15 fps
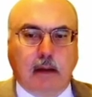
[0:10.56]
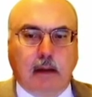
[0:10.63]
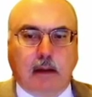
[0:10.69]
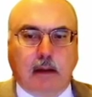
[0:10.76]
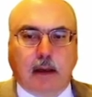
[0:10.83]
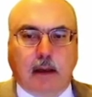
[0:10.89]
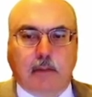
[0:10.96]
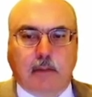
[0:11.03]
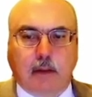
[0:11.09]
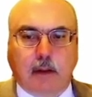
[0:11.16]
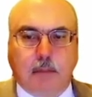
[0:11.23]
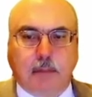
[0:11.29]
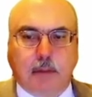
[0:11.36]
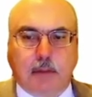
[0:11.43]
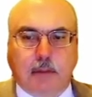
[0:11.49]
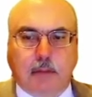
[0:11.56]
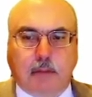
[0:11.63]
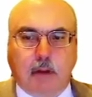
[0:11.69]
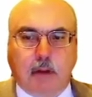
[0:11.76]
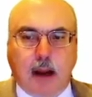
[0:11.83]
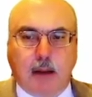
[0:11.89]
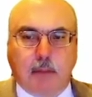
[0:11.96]
As Bill
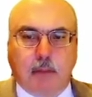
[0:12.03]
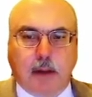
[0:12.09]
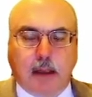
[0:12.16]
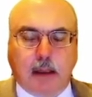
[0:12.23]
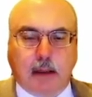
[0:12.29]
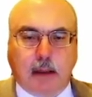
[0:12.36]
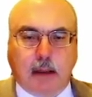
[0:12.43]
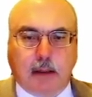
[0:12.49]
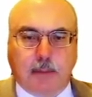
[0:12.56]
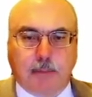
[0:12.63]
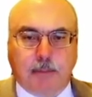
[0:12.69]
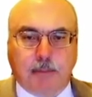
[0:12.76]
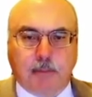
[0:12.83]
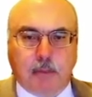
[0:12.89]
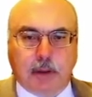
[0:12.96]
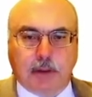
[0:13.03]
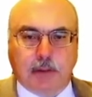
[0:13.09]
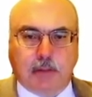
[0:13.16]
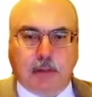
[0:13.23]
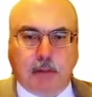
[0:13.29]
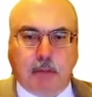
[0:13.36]
described, we just